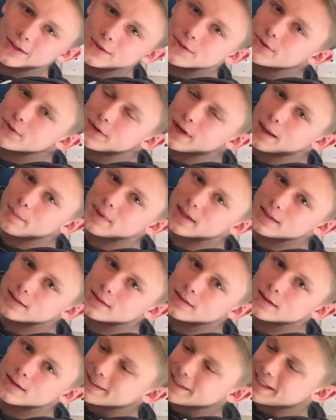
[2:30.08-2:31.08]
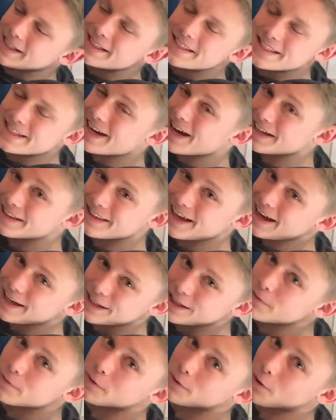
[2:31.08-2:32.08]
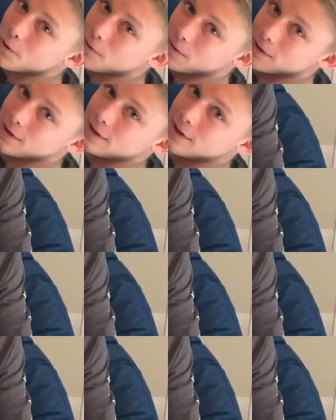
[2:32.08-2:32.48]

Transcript: username is. It's not that difficult.